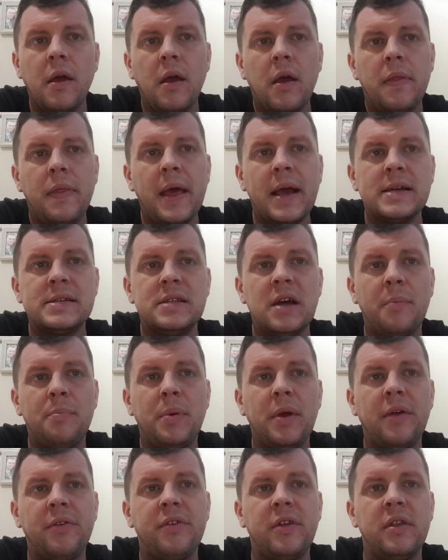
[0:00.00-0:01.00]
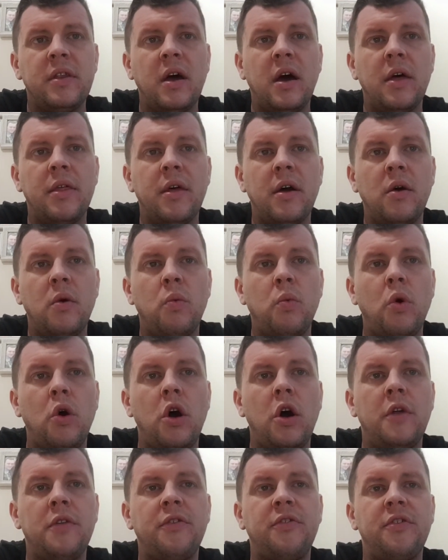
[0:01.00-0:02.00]
Next up is another
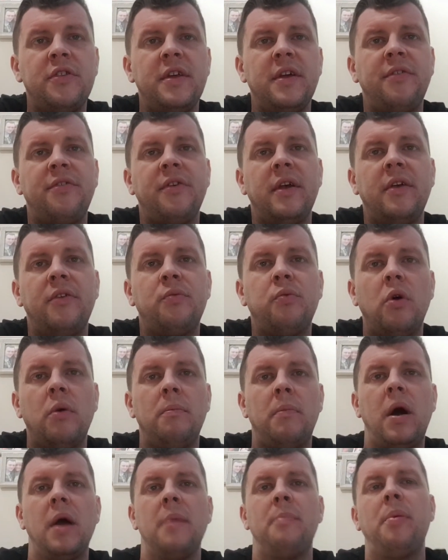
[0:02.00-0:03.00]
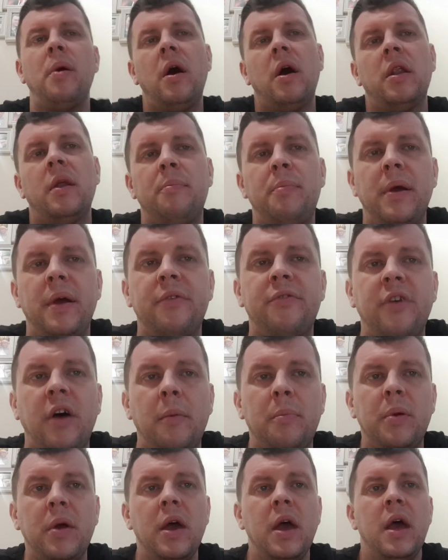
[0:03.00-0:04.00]
one. So this is one my partner picked
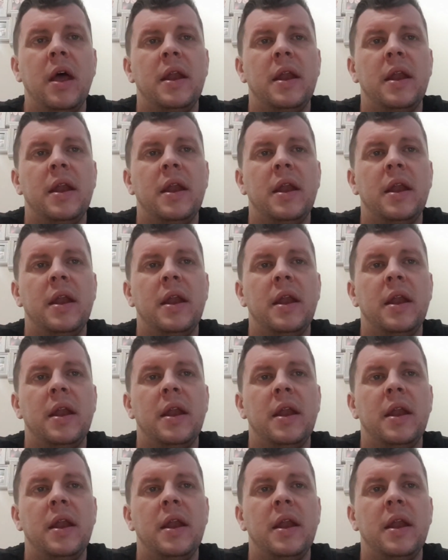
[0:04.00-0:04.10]
up.